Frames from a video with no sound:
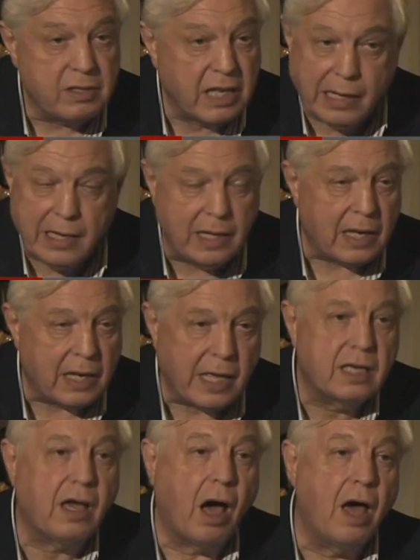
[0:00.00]

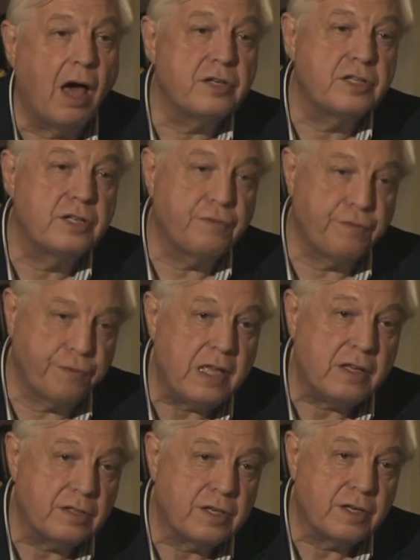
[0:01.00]
clearly can't
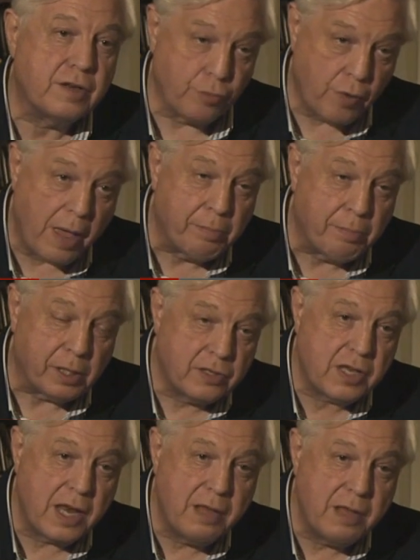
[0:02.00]
defeat the
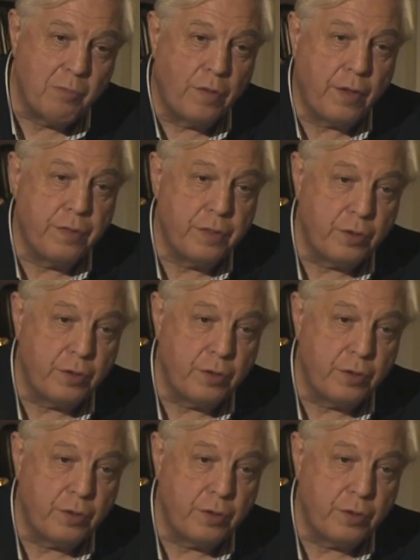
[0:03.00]
rebels any more than the